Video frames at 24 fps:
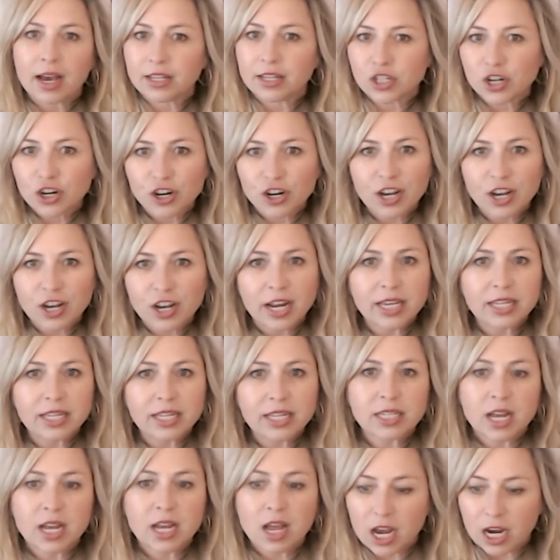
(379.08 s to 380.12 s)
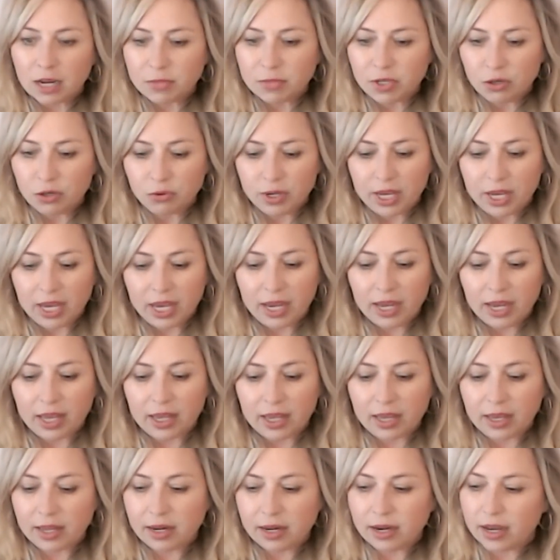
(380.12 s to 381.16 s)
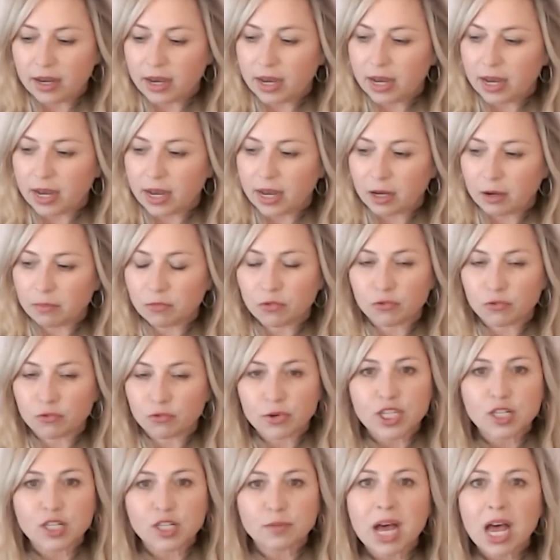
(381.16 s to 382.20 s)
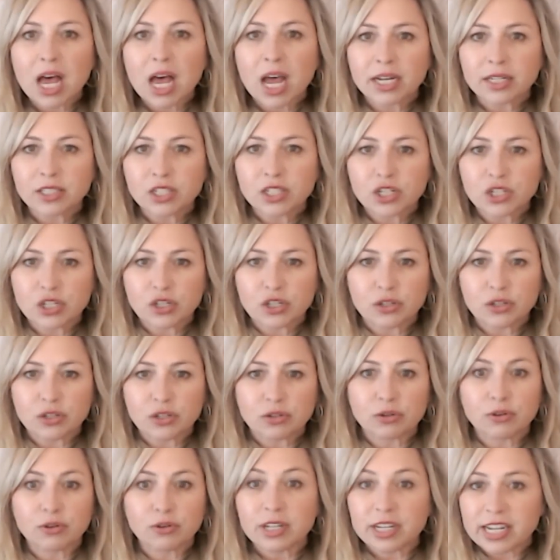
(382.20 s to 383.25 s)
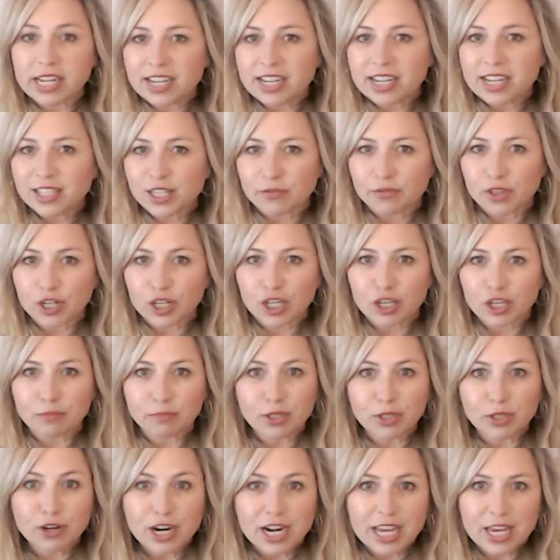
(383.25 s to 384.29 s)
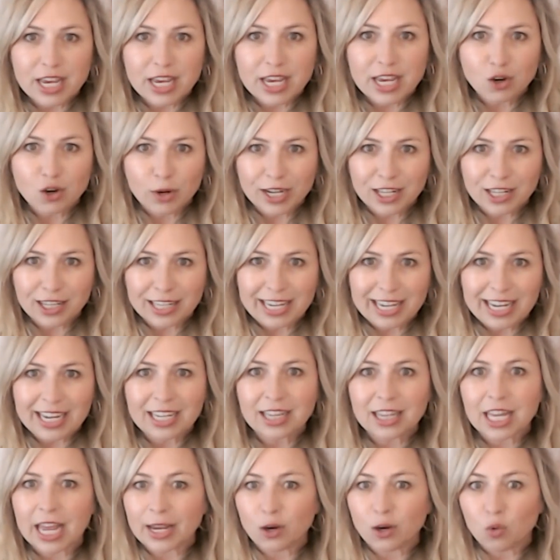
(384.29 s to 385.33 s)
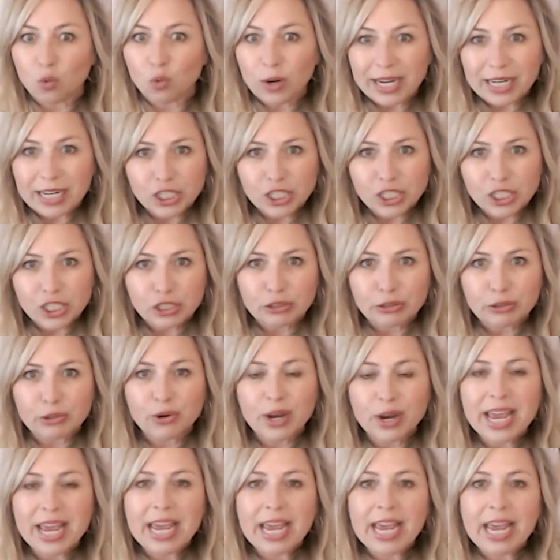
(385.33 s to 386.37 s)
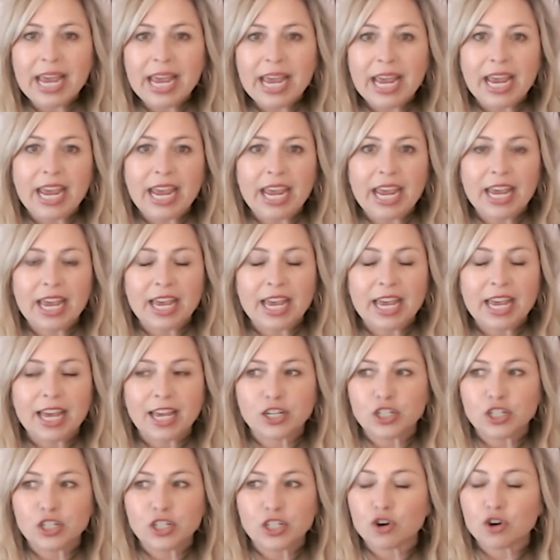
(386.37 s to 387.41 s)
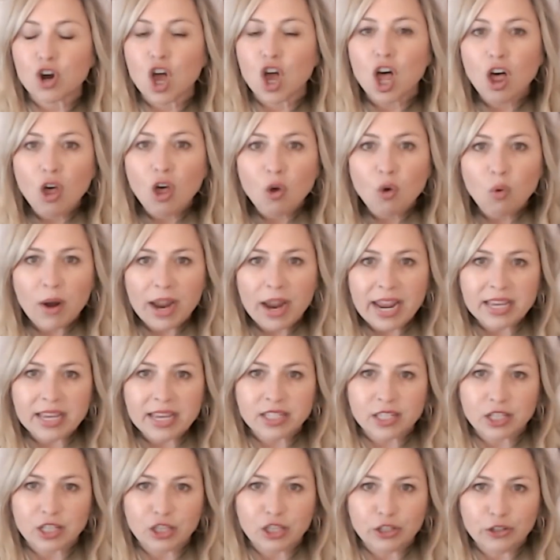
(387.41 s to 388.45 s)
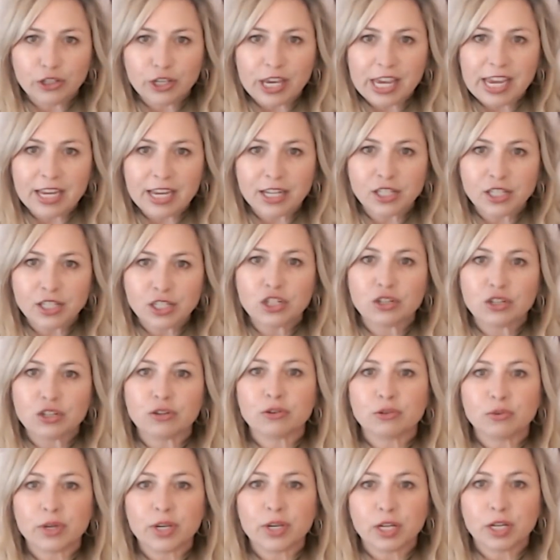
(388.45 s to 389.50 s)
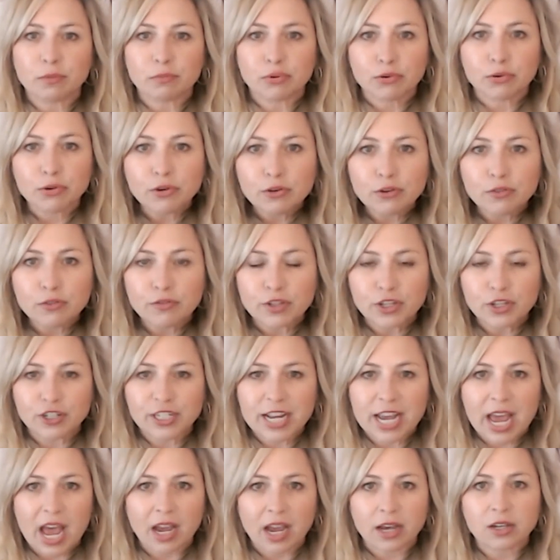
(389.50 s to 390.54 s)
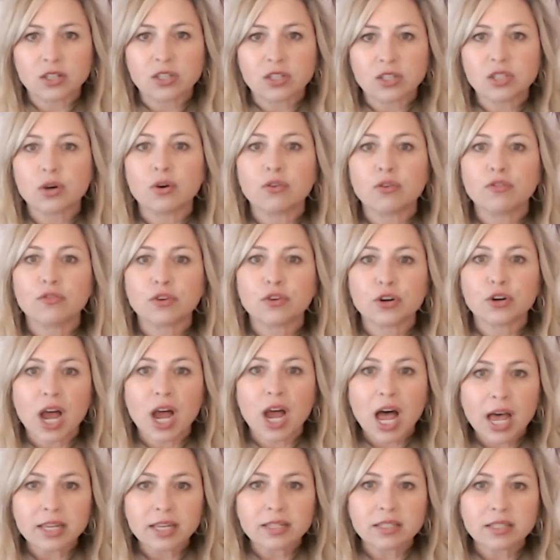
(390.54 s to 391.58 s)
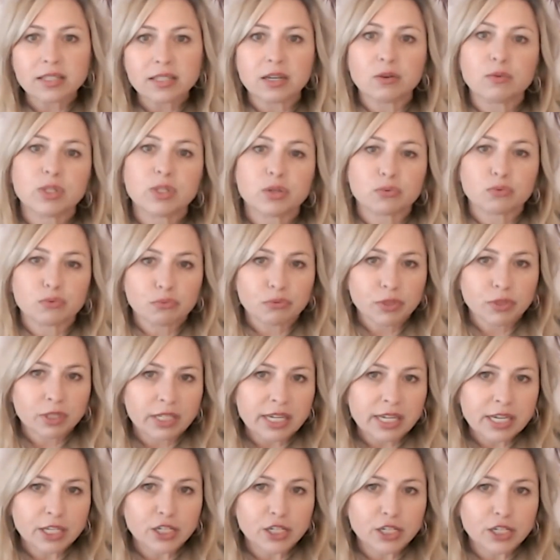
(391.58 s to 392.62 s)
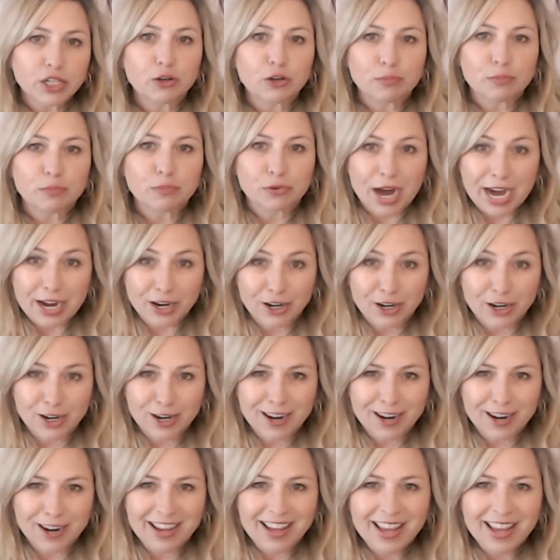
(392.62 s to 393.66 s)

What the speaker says: turn on a dime. You can respond to the needs of the community quickly, like we do. And you're always looking to improve your tech. So for us, it was really a no-brainer